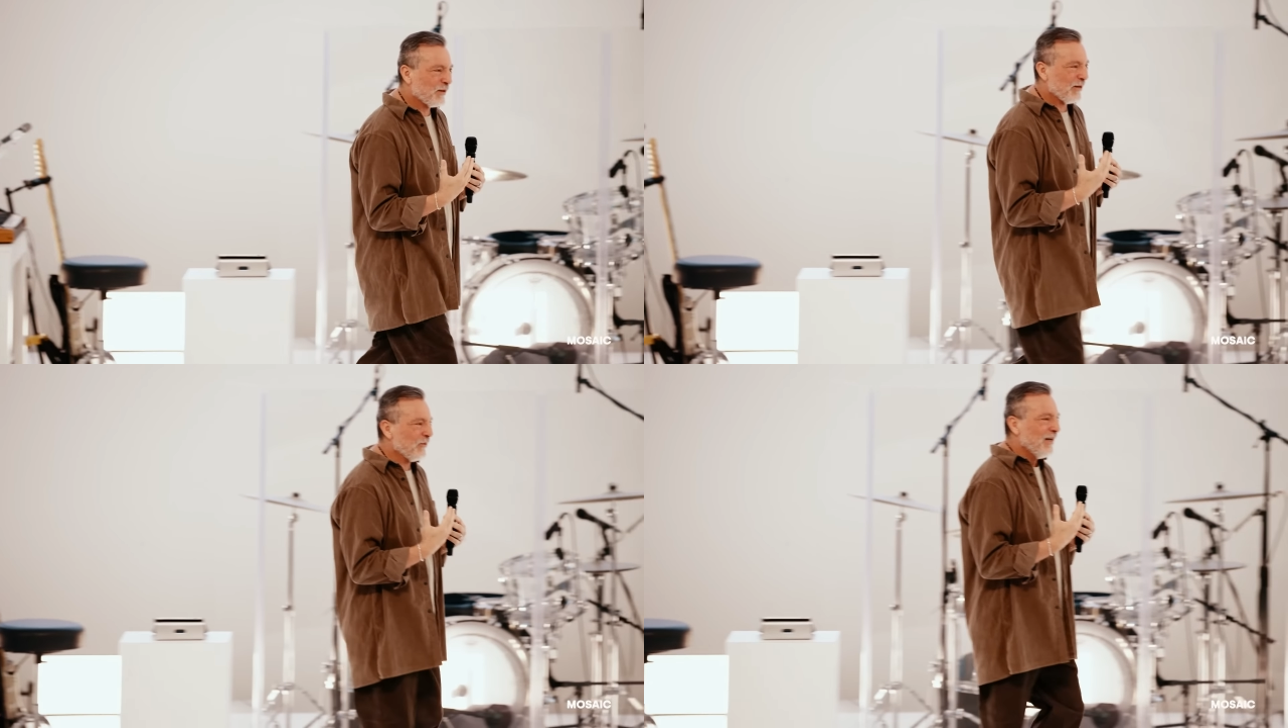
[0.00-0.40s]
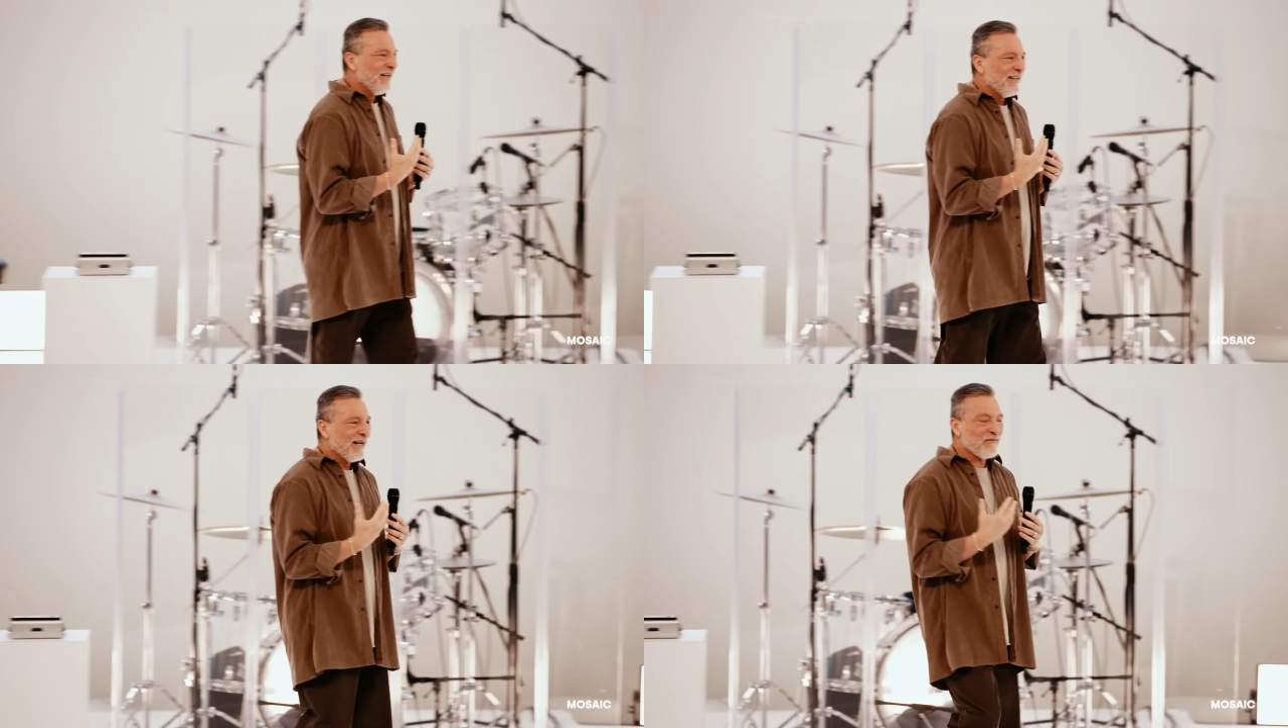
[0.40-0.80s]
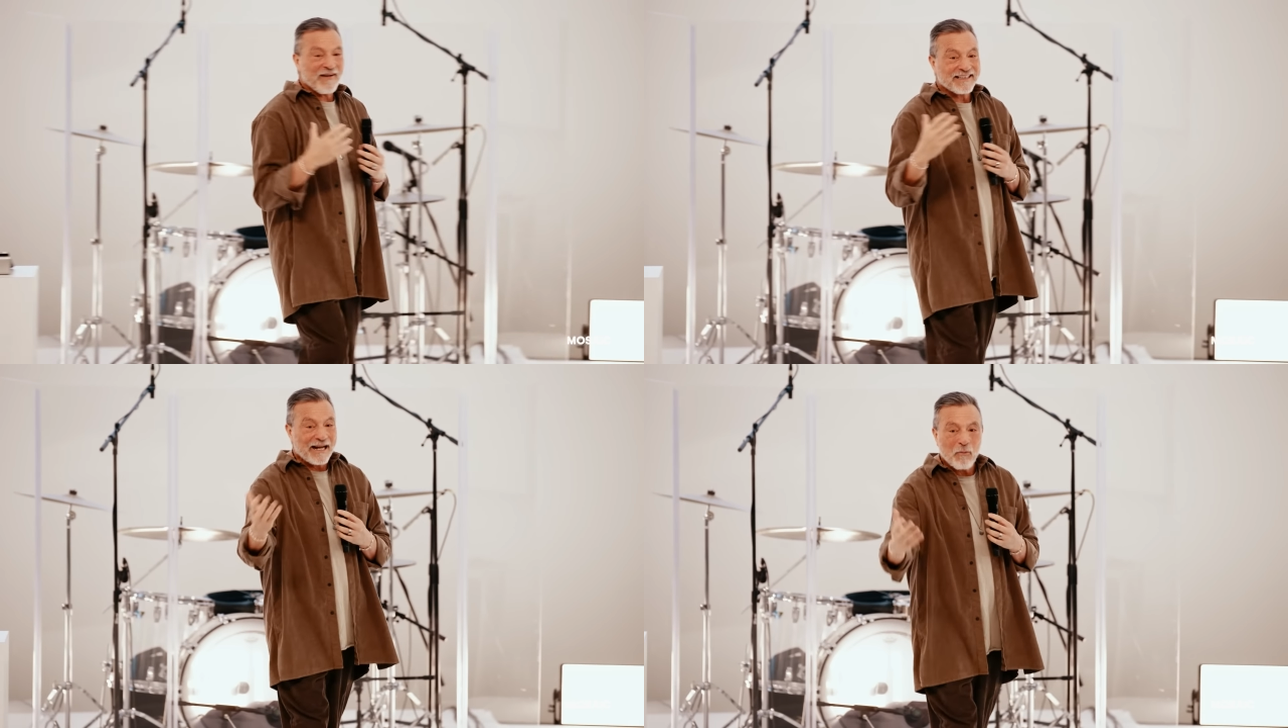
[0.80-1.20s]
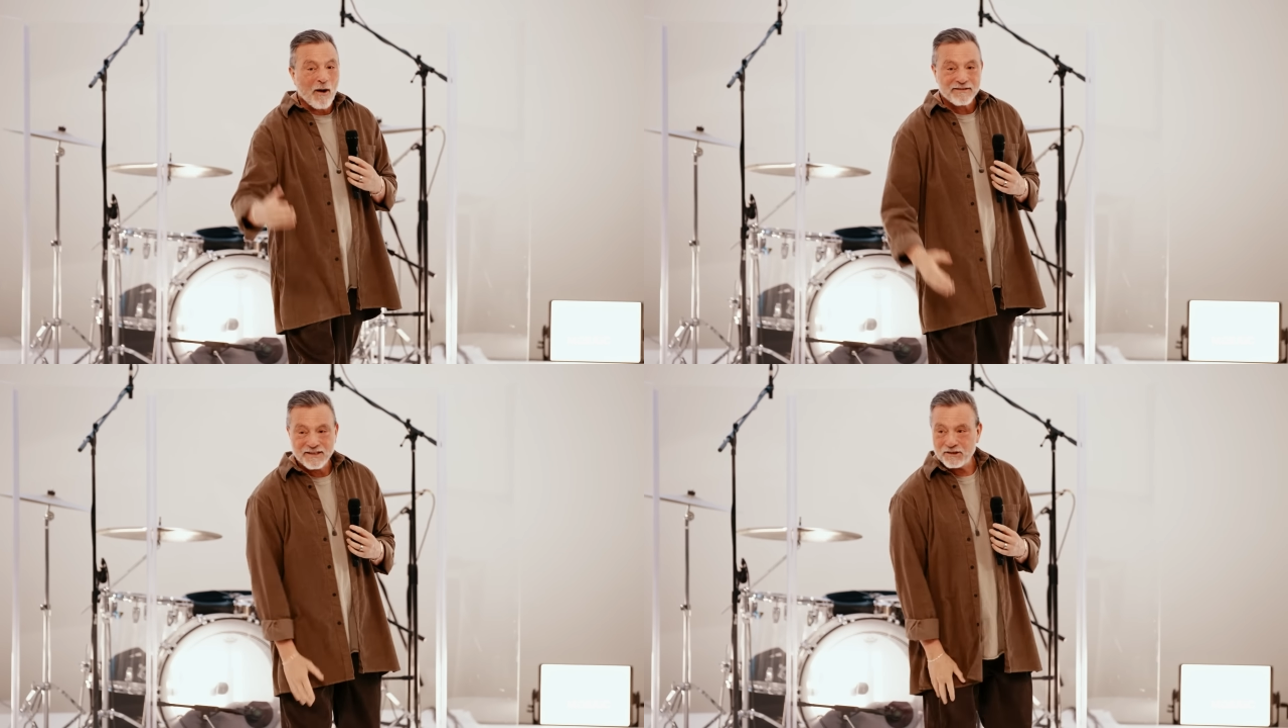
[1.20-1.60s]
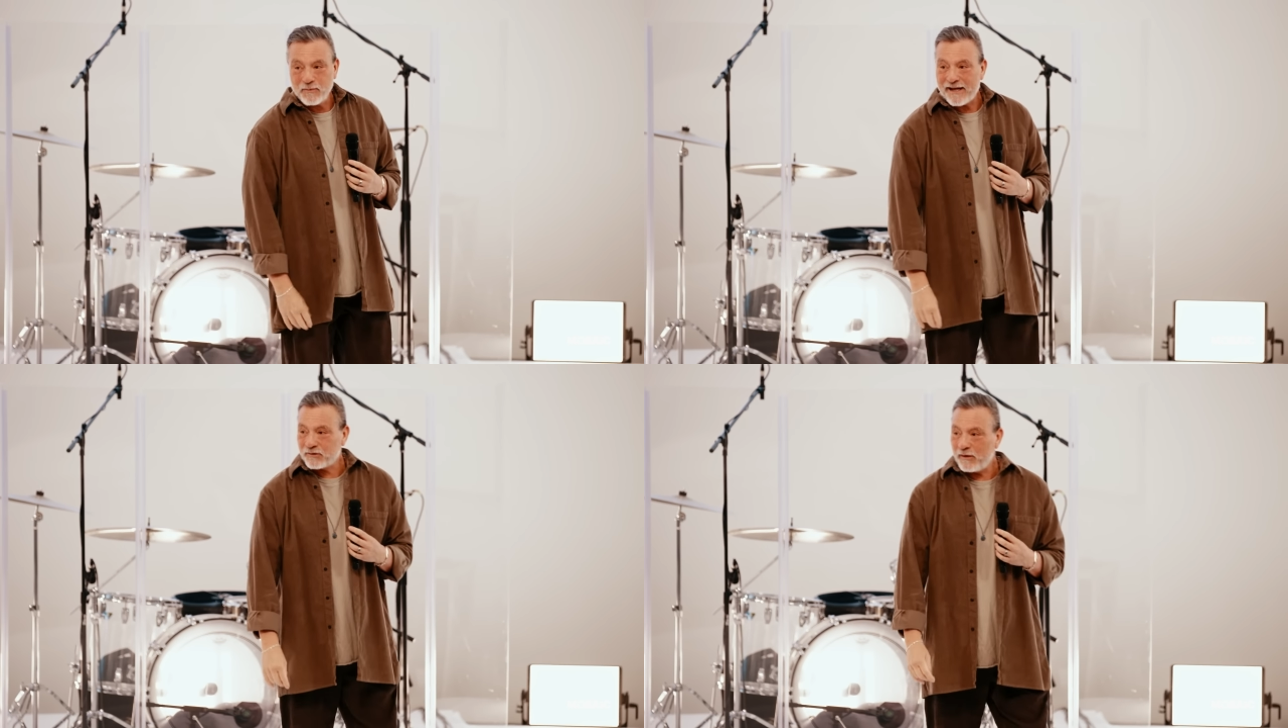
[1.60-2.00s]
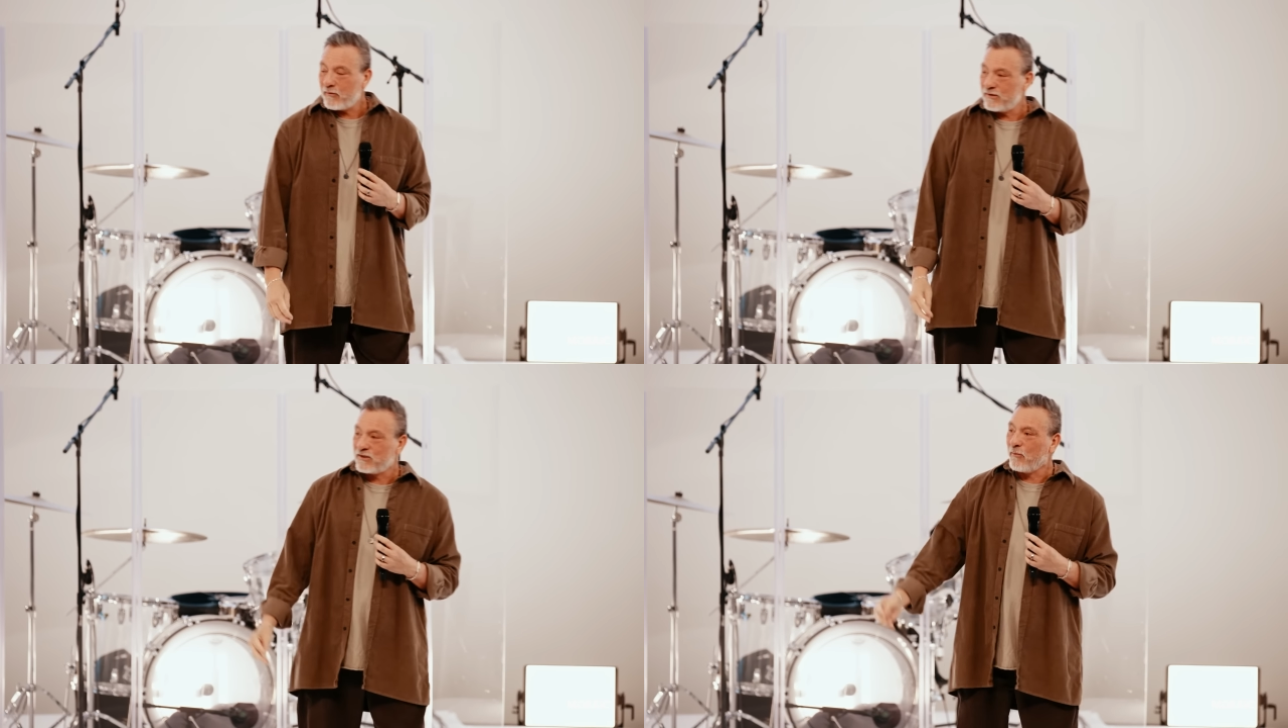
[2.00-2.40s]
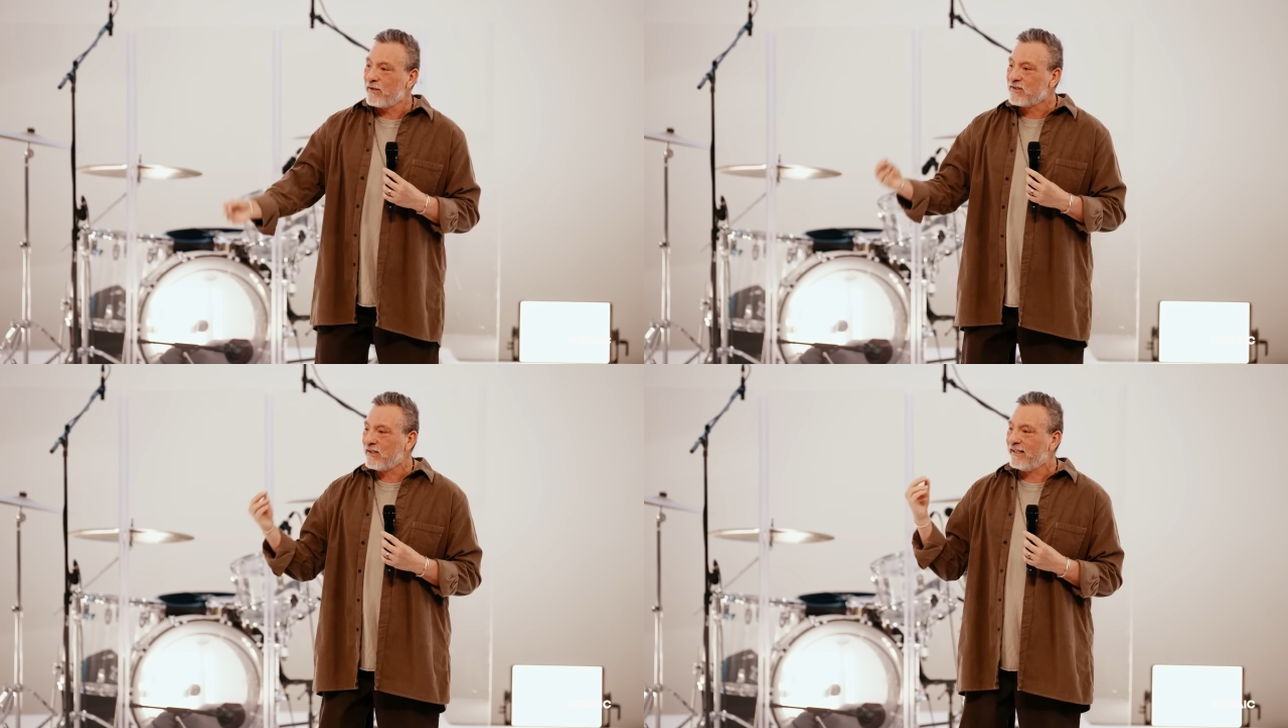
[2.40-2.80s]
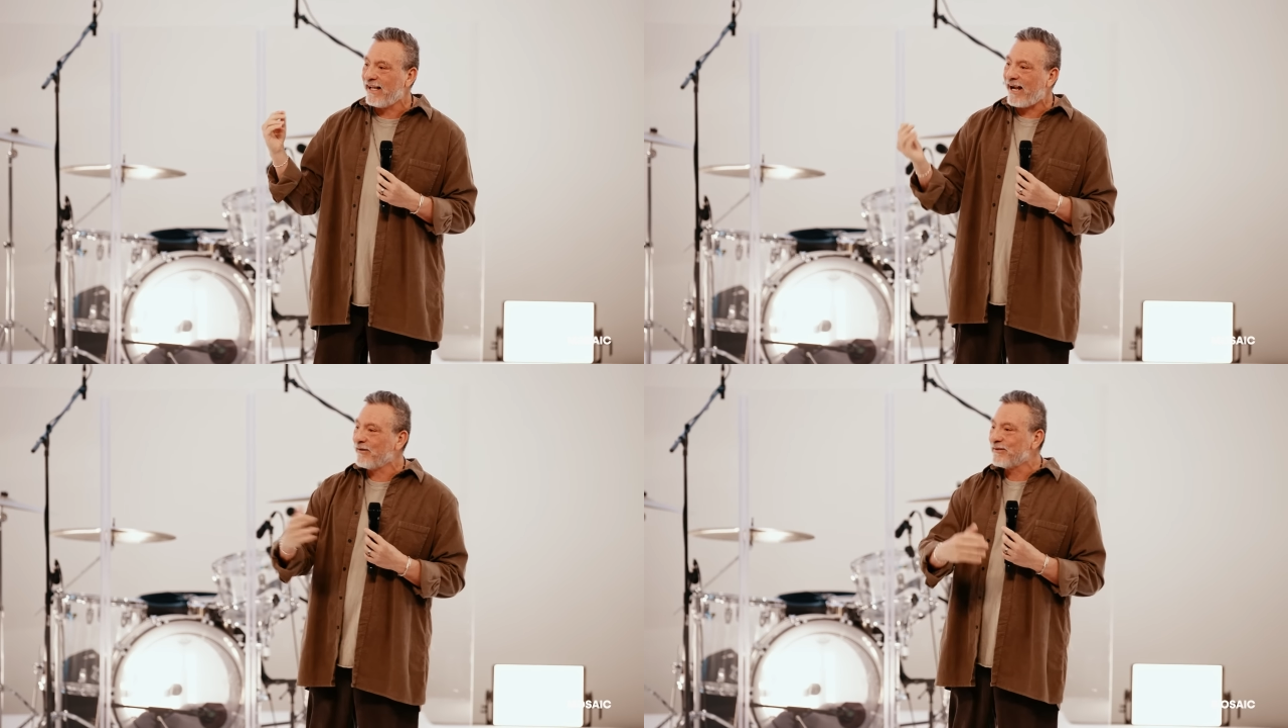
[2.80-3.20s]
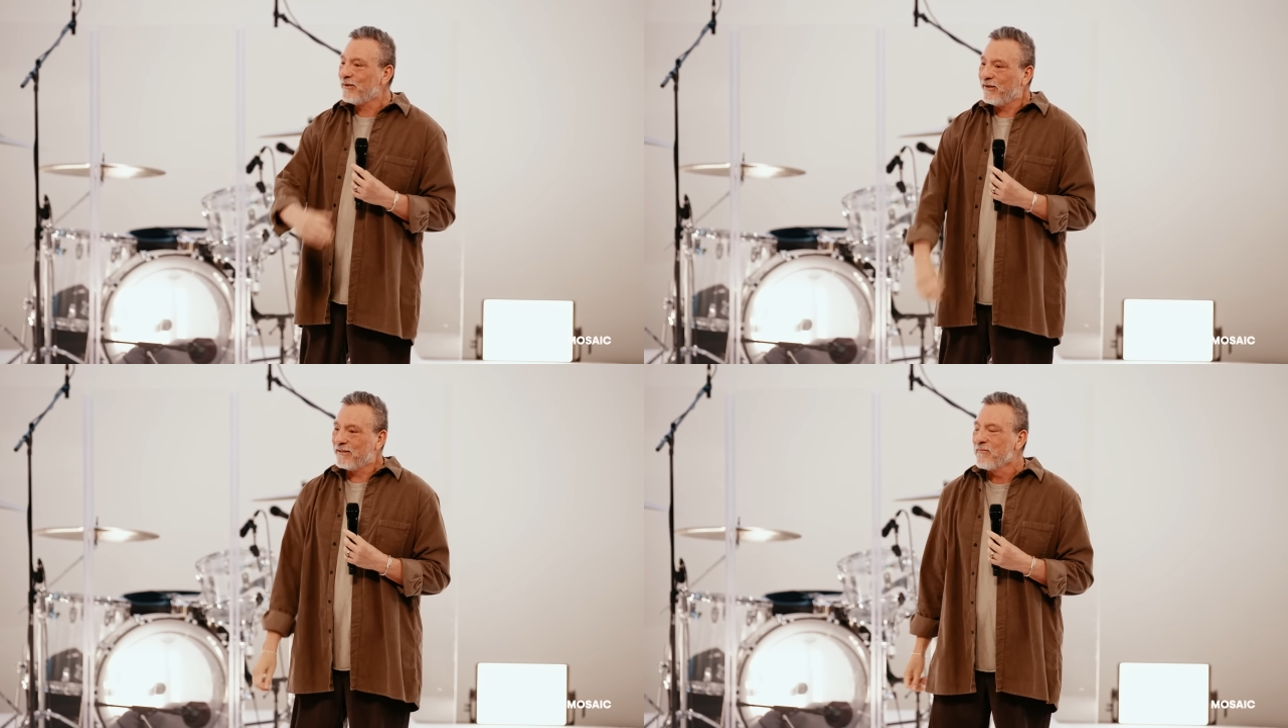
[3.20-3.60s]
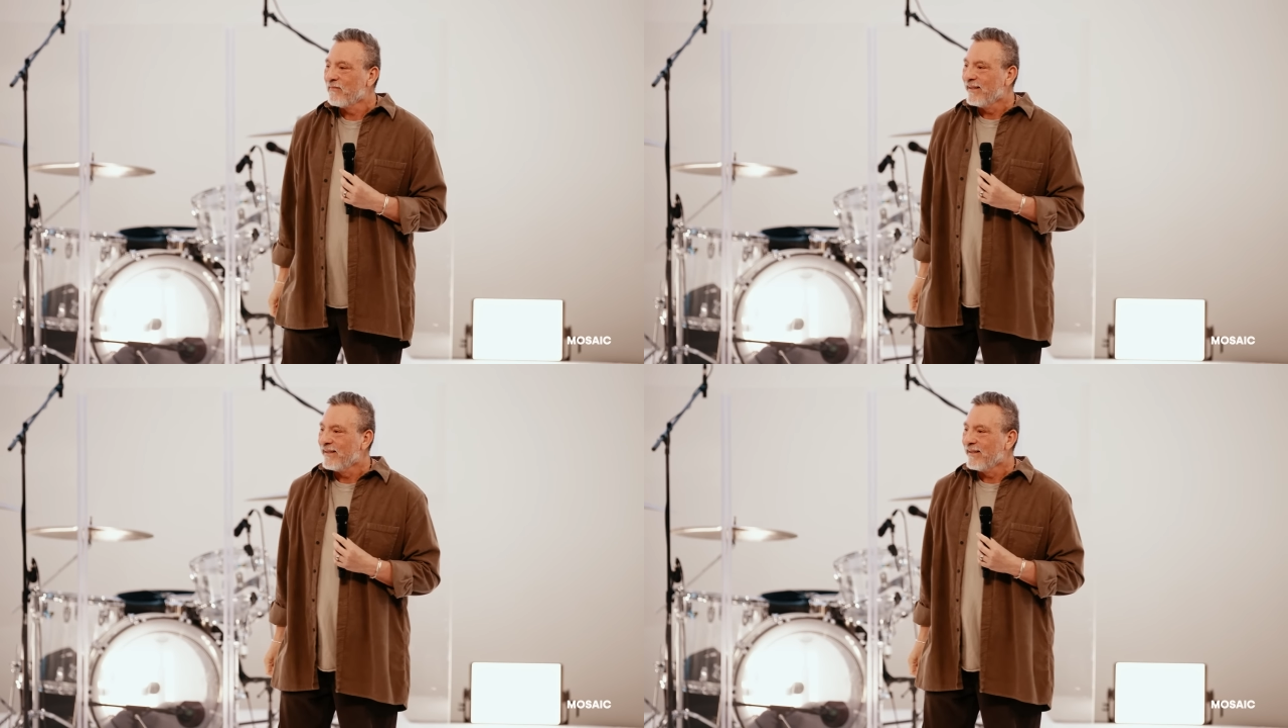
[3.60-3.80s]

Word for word: thing. In fact, I watched this past week when someone said, "How are you doing?"